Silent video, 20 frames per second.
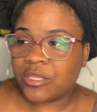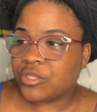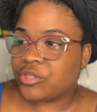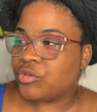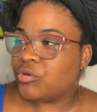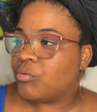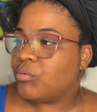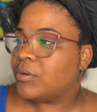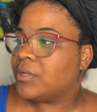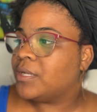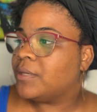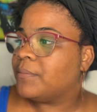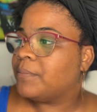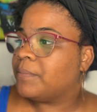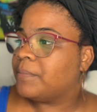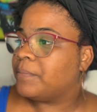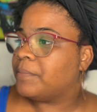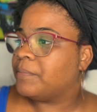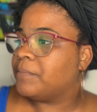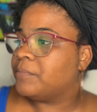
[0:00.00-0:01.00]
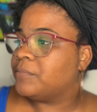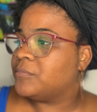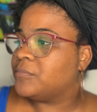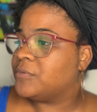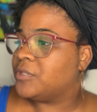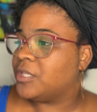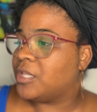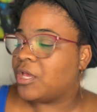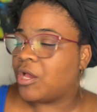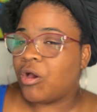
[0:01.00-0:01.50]
You want
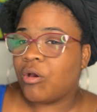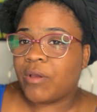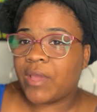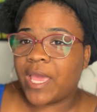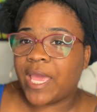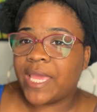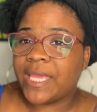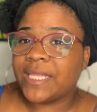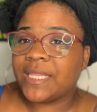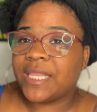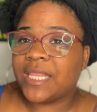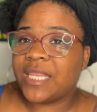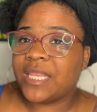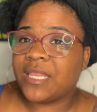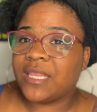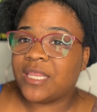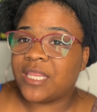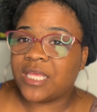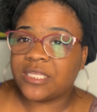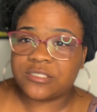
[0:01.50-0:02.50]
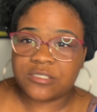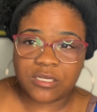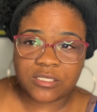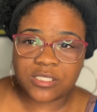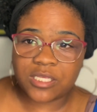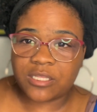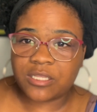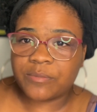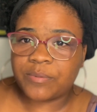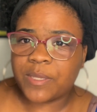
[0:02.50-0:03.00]
to, okay, they talk
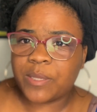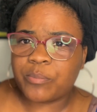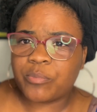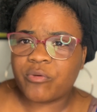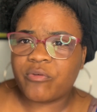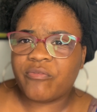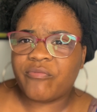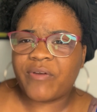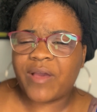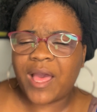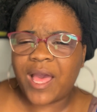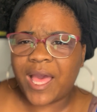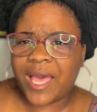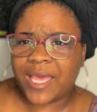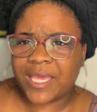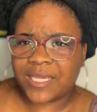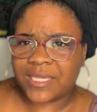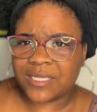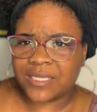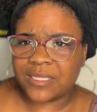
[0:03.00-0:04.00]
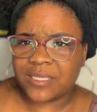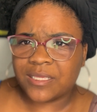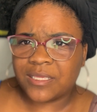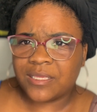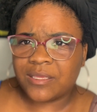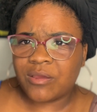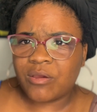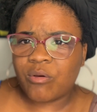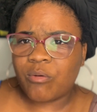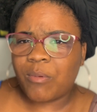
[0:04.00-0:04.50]
to other people, fine.
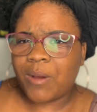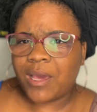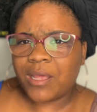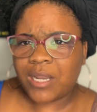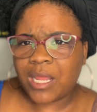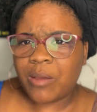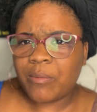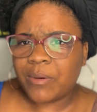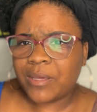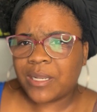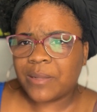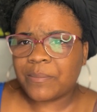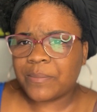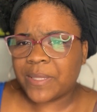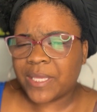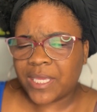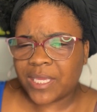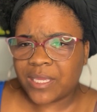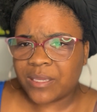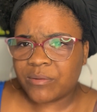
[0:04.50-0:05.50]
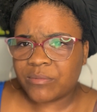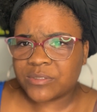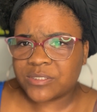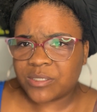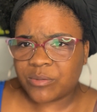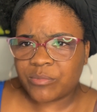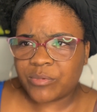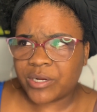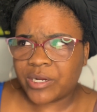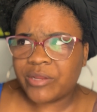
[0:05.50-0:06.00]
Why do I want to be
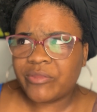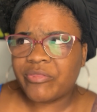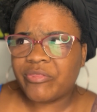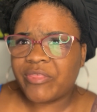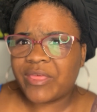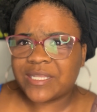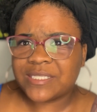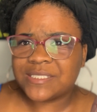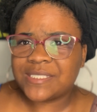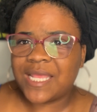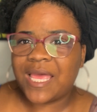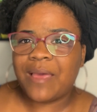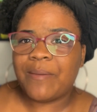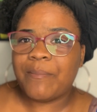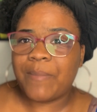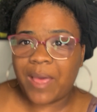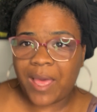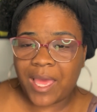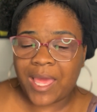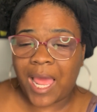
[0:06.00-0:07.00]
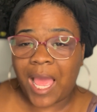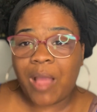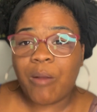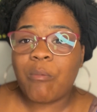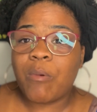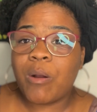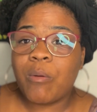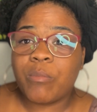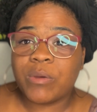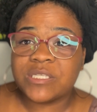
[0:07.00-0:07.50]
somewhere that's not mine? I
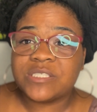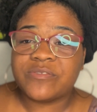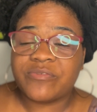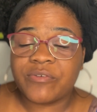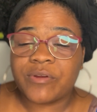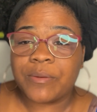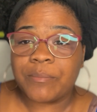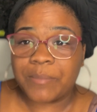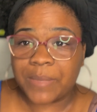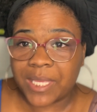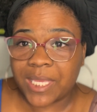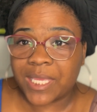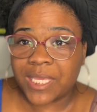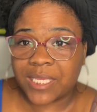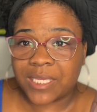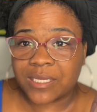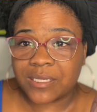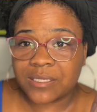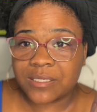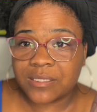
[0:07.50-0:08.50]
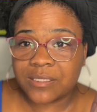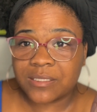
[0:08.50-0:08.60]
want what's for me.